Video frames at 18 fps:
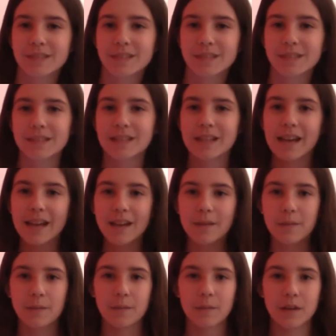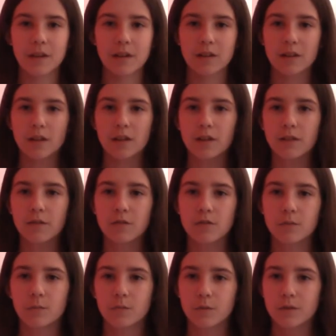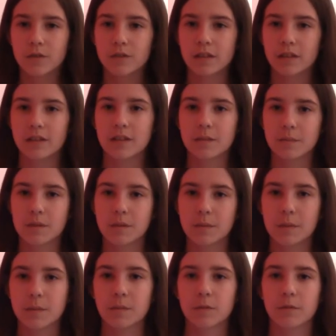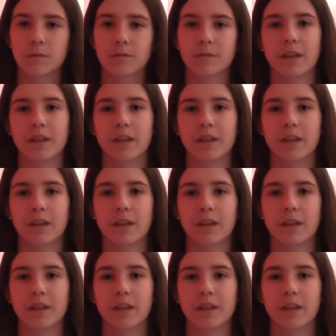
Today I'm wearing my new clothes, and one side seems to be more